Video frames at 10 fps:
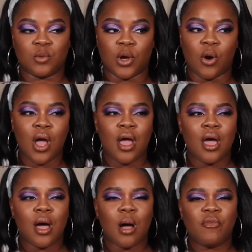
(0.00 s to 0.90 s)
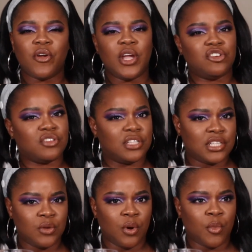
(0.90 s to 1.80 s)
well. I'm very interested to
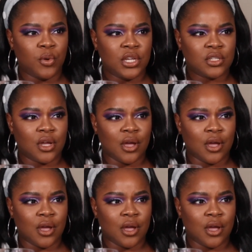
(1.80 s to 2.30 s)
see what Monique's